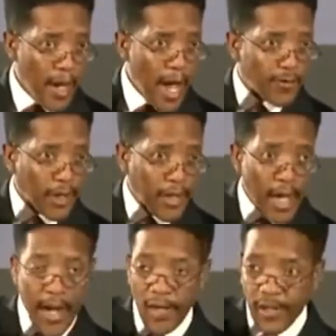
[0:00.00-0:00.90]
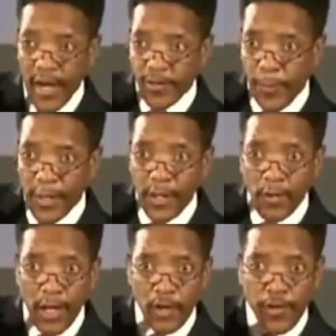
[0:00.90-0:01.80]
and as, the, and as, and as
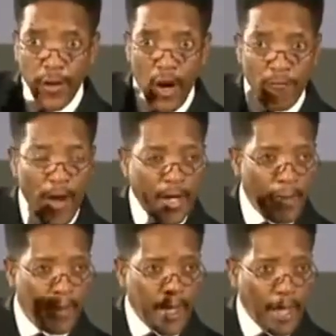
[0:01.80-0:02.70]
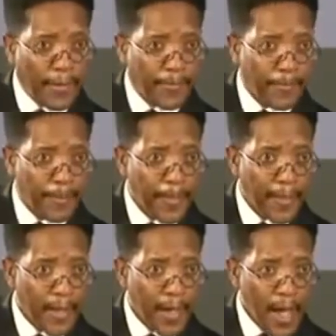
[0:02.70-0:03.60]
political leaders of the earth are coming together,
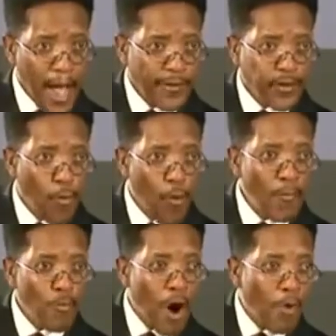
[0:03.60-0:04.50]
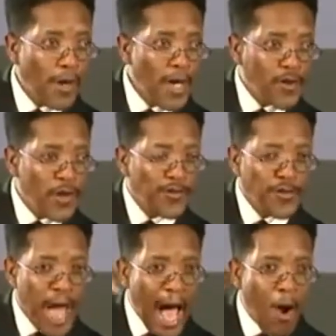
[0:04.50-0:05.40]
as the one world religion
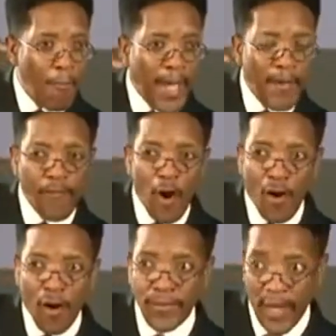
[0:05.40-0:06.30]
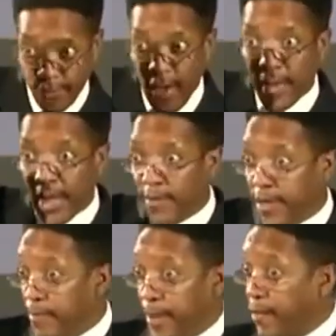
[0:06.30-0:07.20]
is now being formed that some
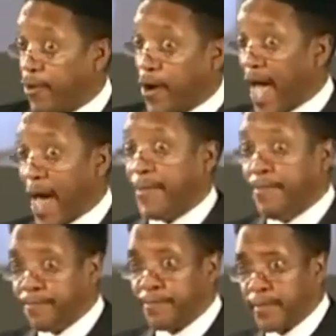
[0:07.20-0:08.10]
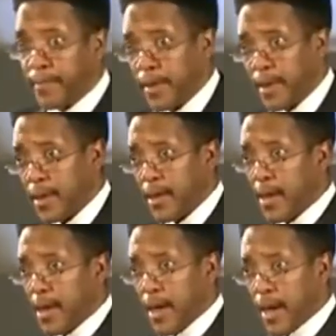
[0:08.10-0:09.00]
even didn't believe was going to happen,
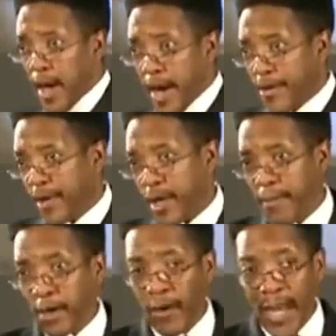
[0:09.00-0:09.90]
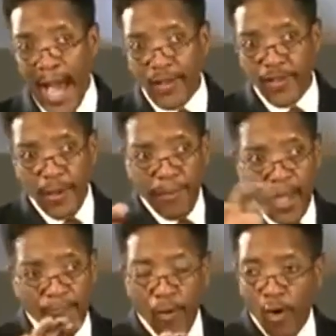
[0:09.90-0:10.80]
and as ecumenical alliances are
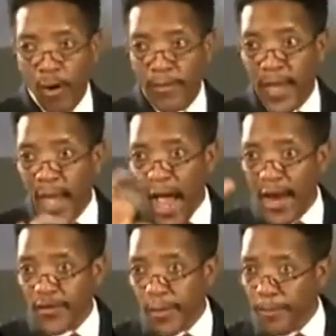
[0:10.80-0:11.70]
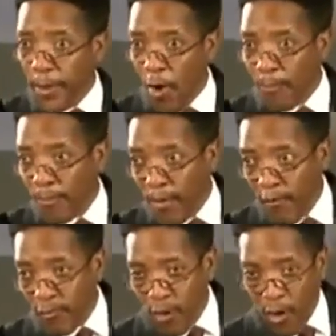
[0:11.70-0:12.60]
being formed, and as the Pope
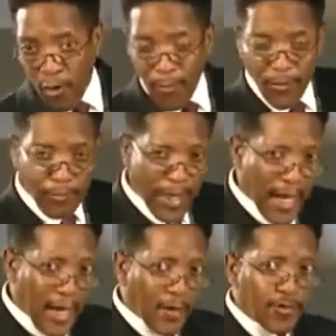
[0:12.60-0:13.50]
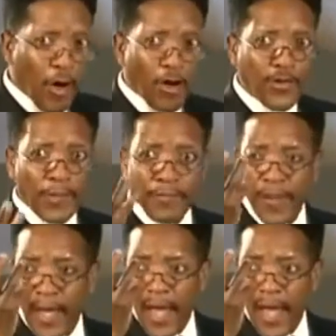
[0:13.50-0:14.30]
of Rome is being exalted